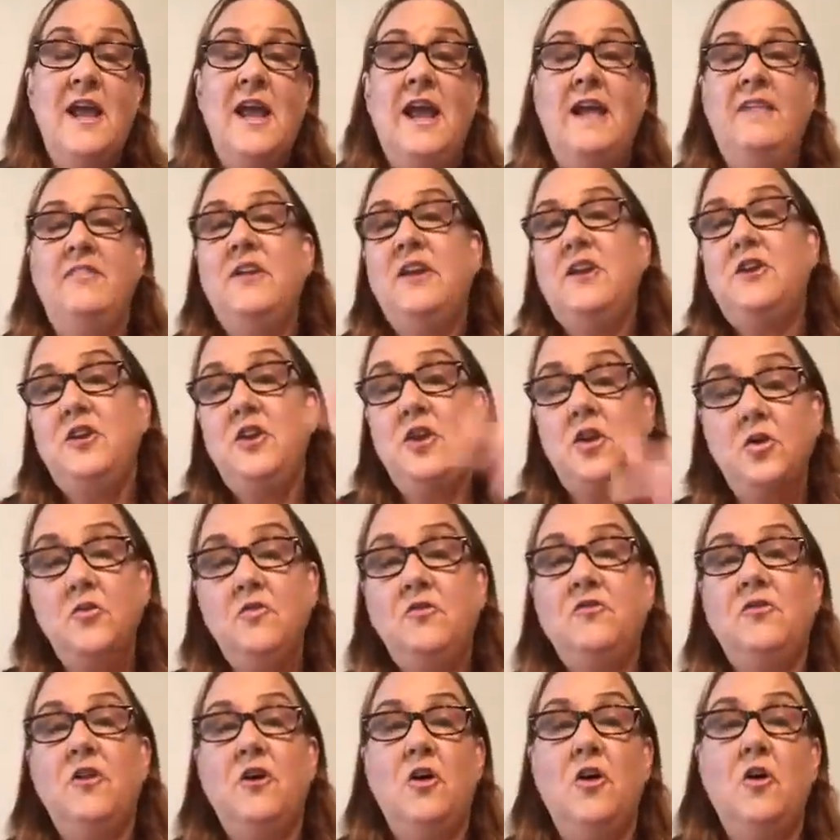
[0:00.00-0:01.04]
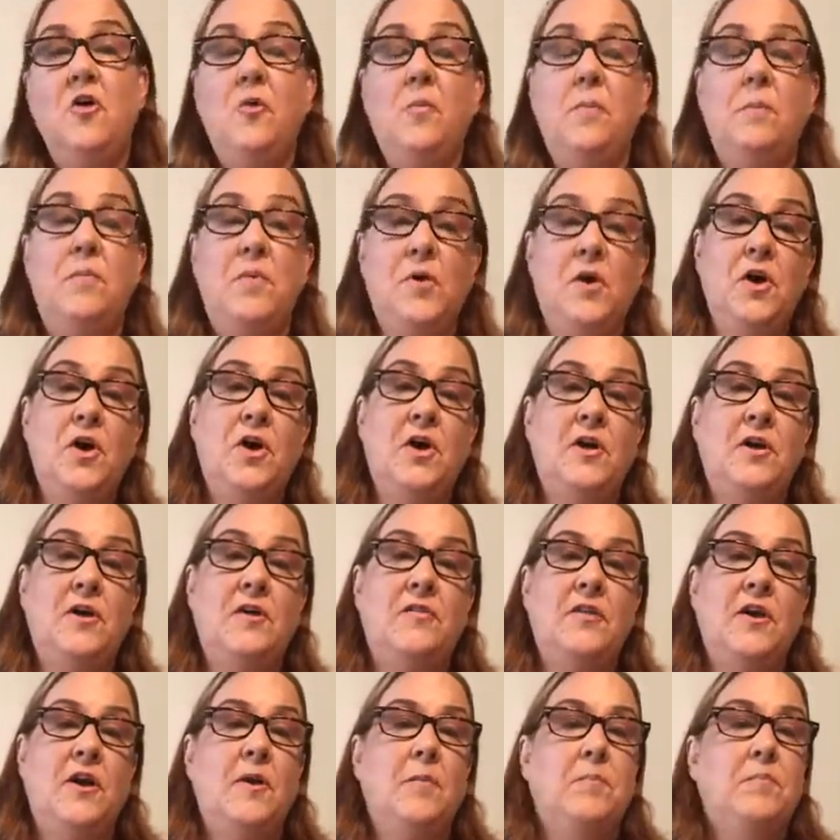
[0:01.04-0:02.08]
and then use the whole
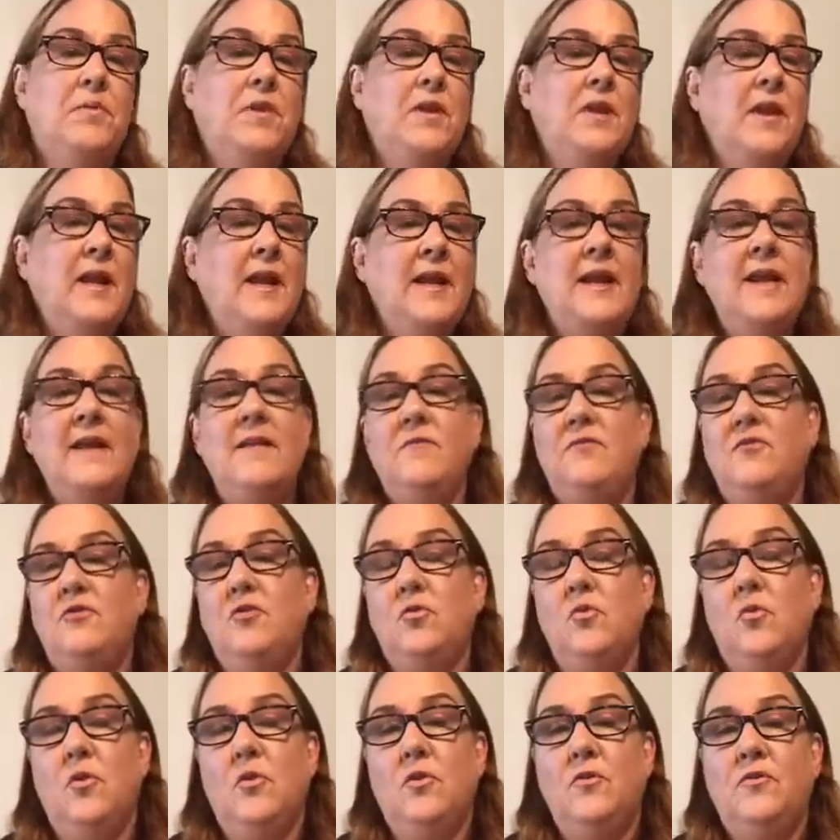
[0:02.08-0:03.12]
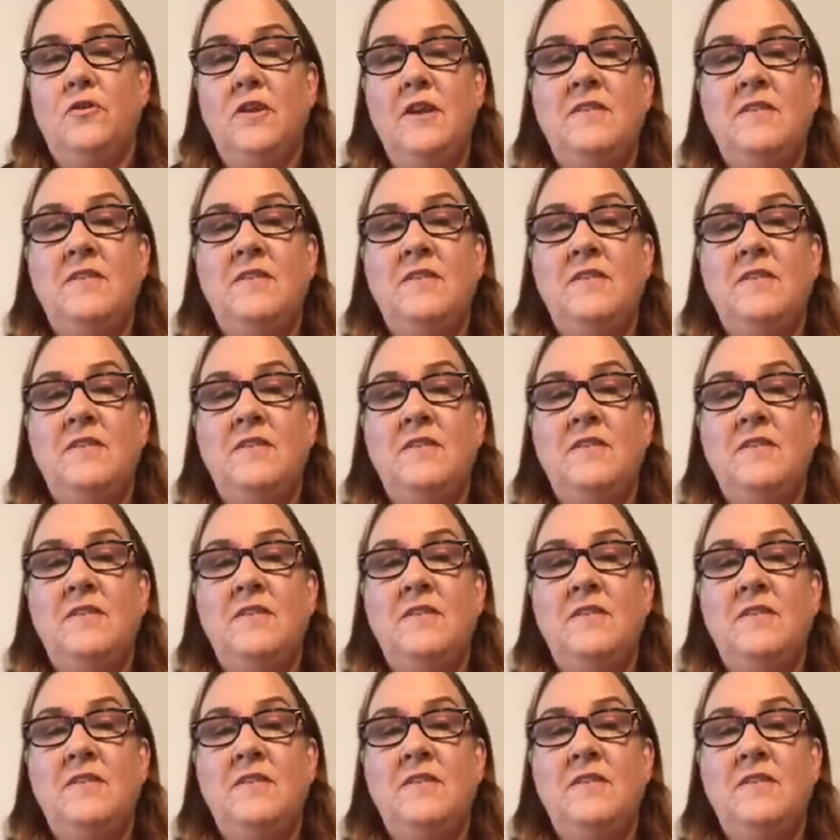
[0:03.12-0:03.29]
book, there are plenty of tools.